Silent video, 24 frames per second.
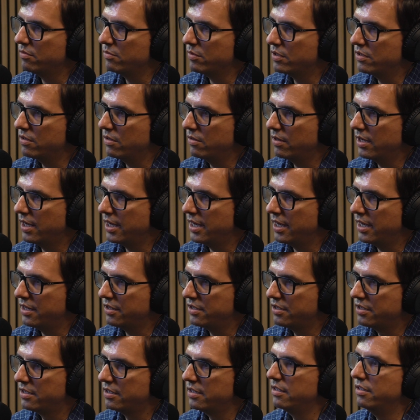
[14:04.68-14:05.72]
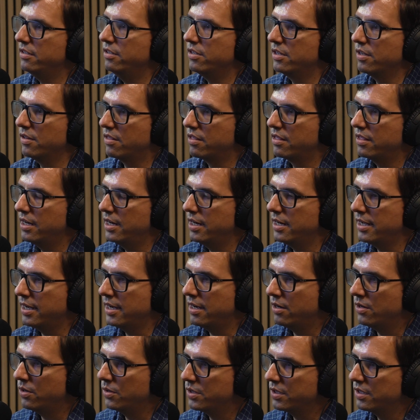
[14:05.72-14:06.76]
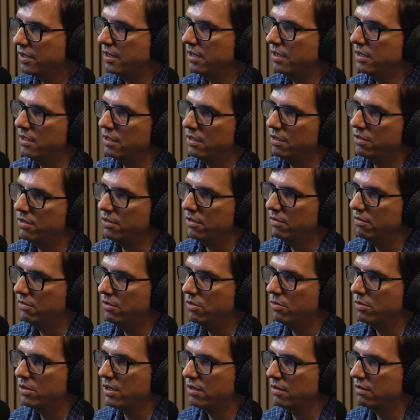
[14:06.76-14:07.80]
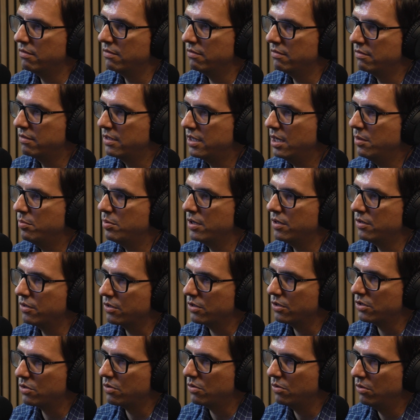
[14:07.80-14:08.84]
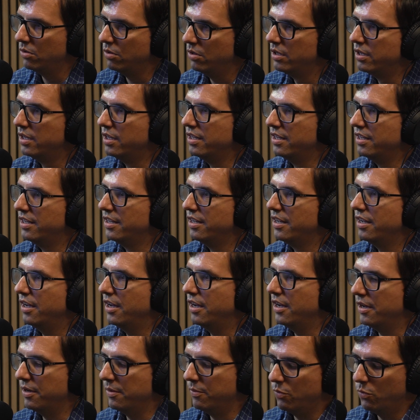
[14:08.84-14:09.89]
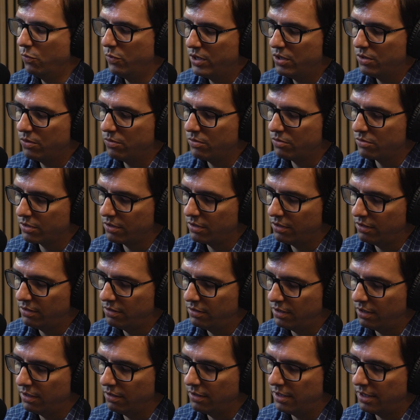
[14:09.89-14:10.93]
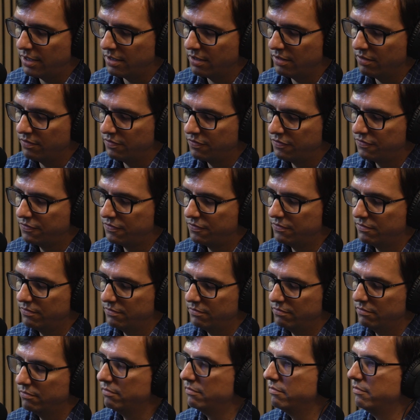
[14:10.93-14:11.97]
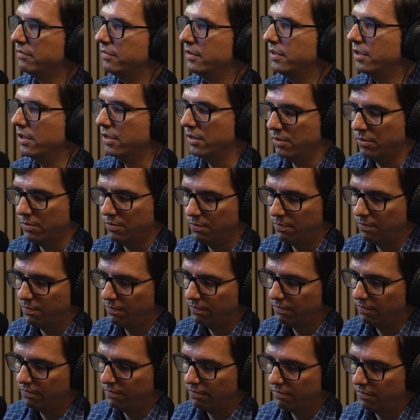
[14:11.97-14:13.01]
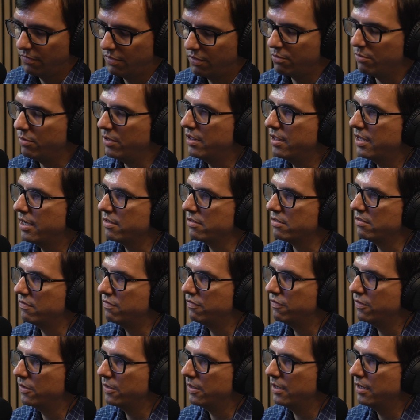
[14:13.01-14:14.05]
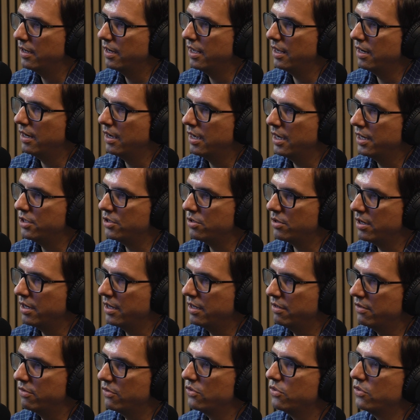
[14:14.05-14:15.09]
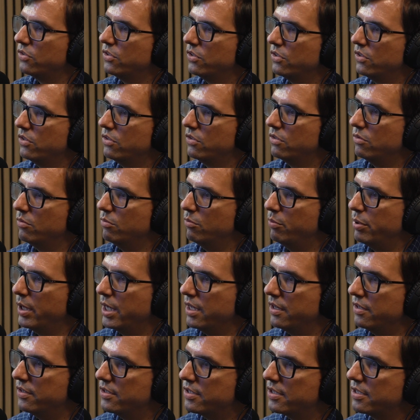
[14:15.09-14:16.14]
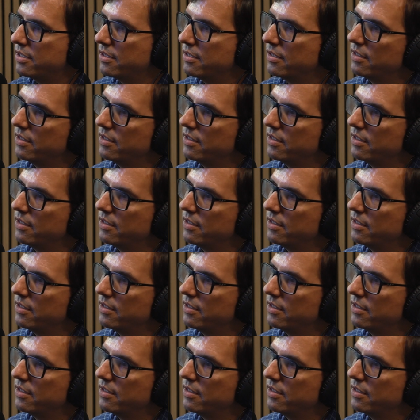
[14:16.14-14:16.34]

with soda ash, you can thin it out, and you can keep it under control. Yeah. We don't drill a lot of, 3,000-foot anhydrite beds.